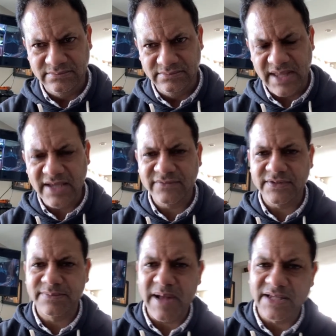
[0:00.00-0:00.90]
Thanks for
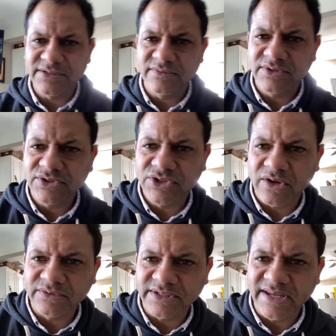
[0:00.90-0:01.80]
sponsoring the show
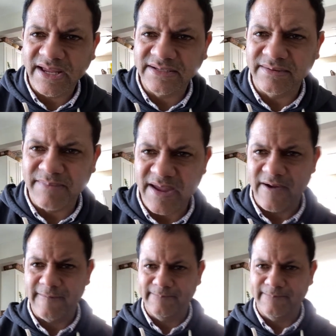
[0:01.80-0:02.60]
today, Demir.